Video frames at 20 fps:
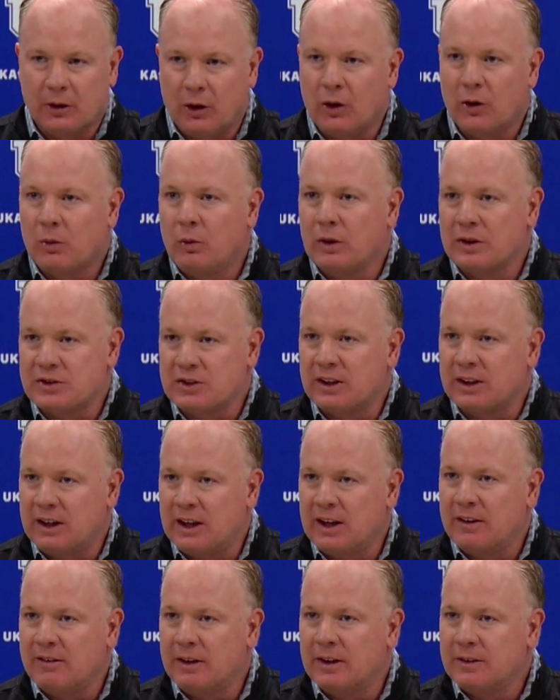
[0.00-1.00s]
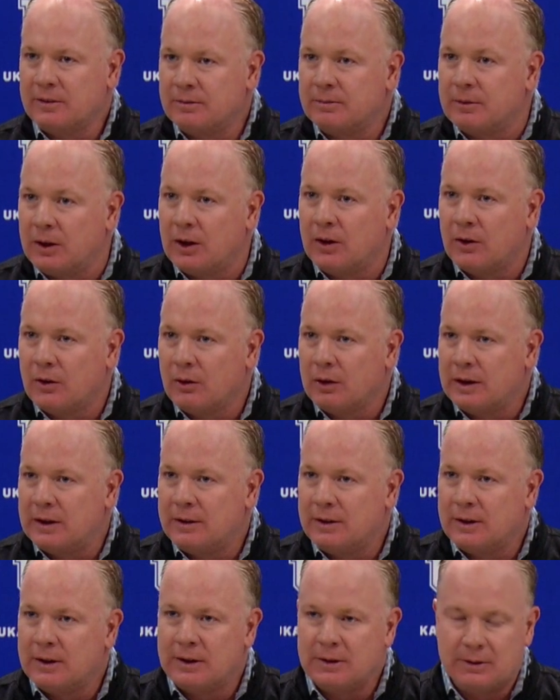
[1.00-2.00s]
the look was to give it, you know,
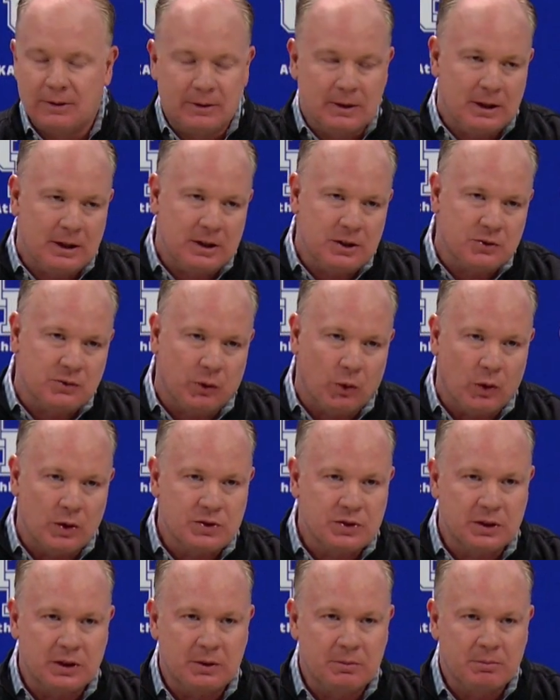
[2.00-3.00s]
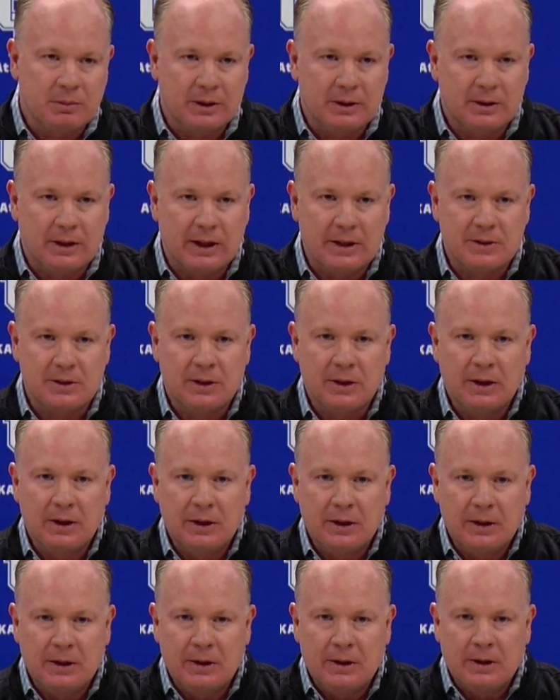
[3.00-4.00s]
and he's forcing it, but
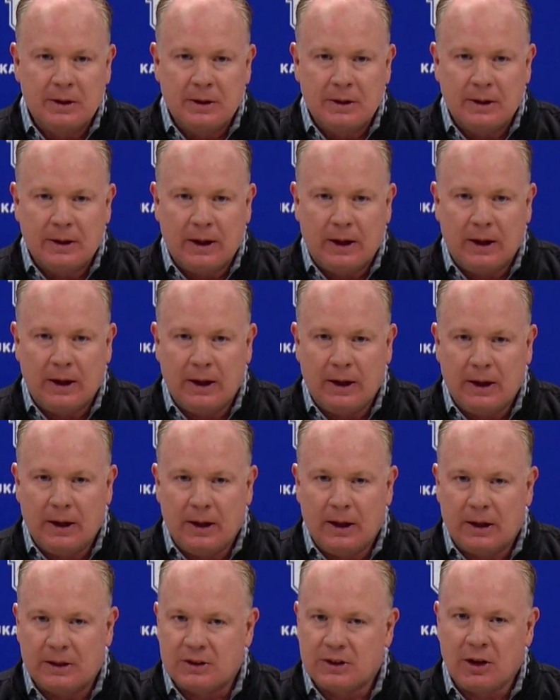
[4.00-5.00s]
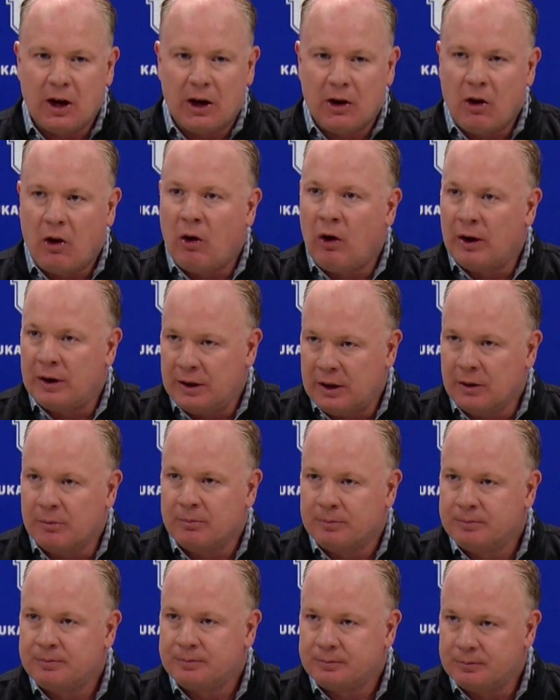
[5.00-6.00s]
that's not all on
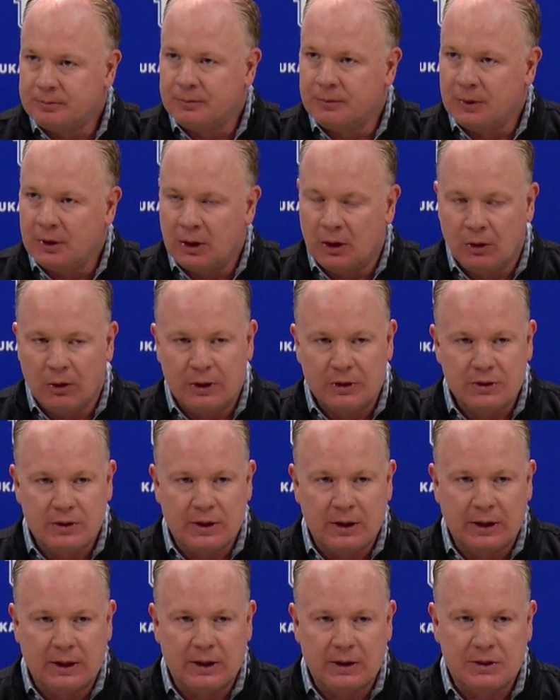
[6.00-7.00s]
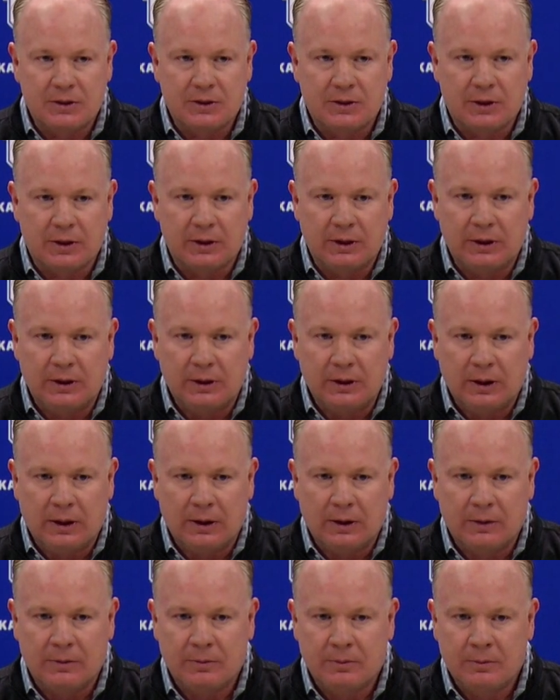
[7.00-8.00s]
him. You know, I think it's the
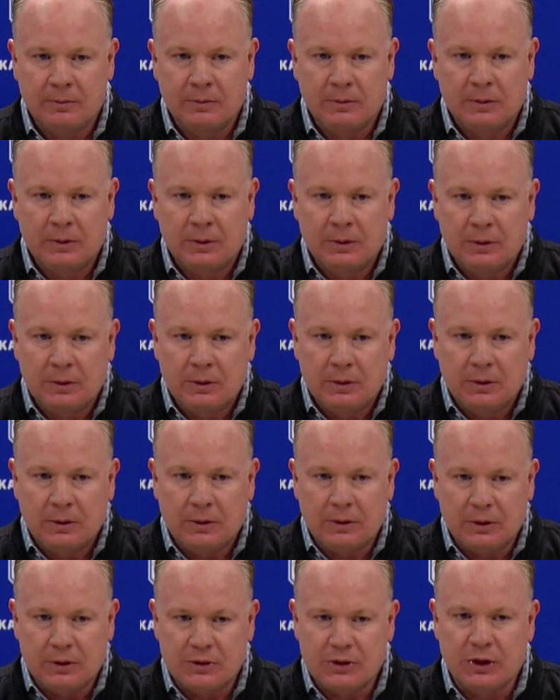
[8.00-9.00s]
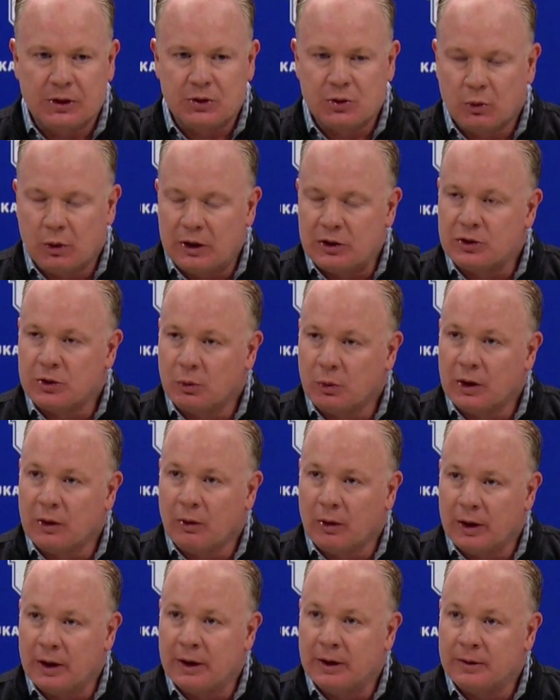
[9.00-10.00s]
situation
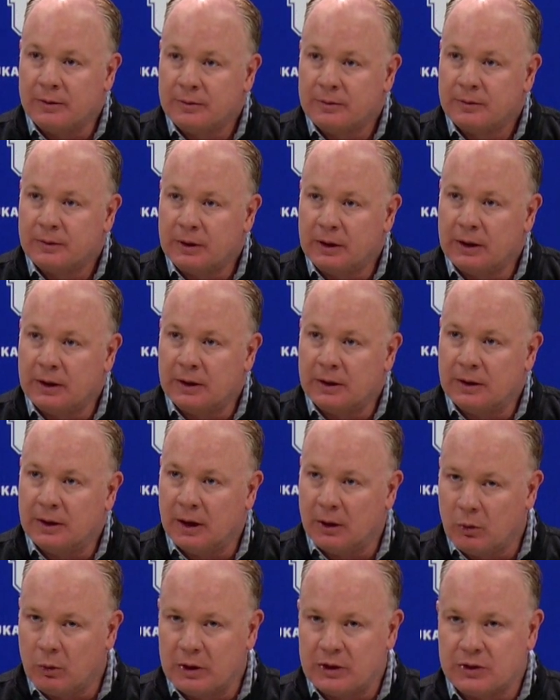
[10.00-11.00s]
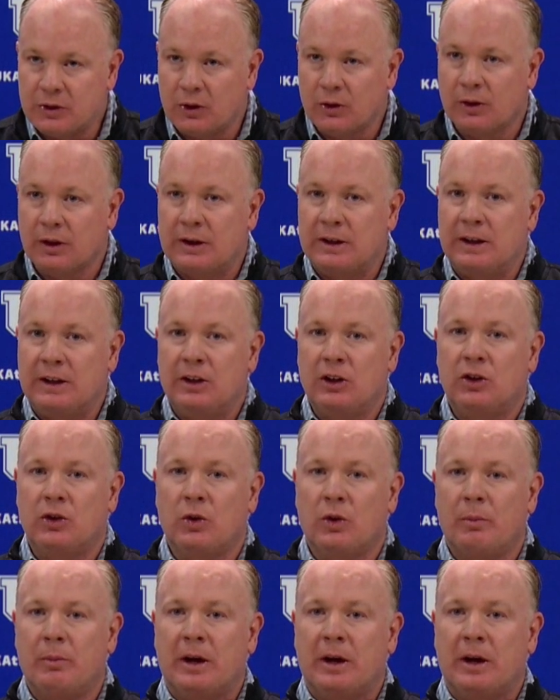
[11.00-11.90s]
we were in, and we certainly need